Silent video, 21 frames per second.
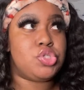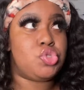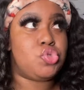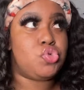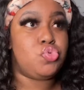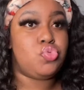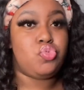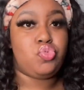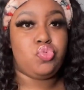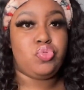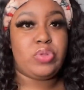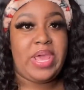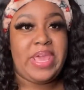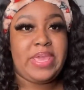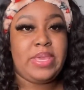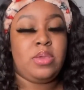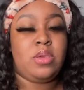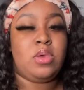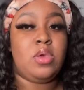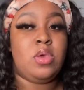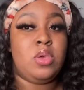to
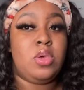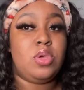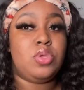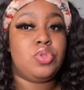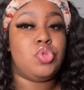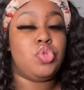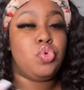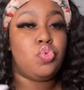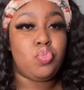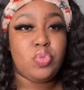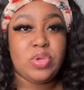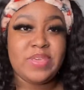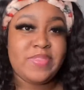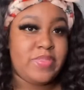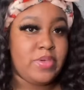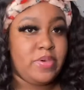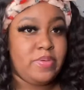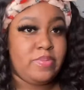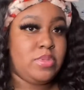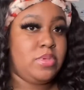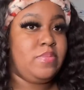like the width
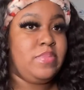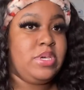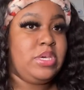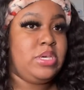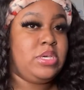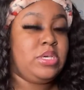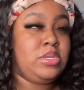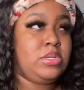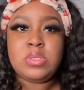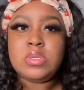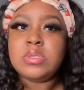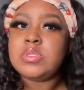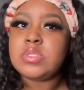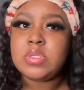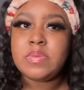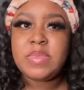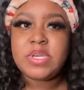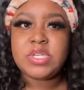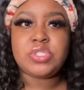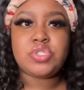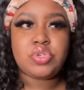of the bed to
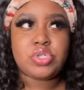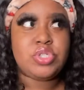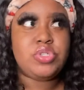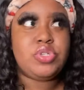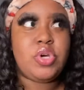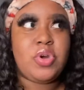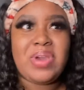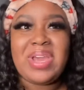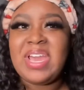make sure, you know,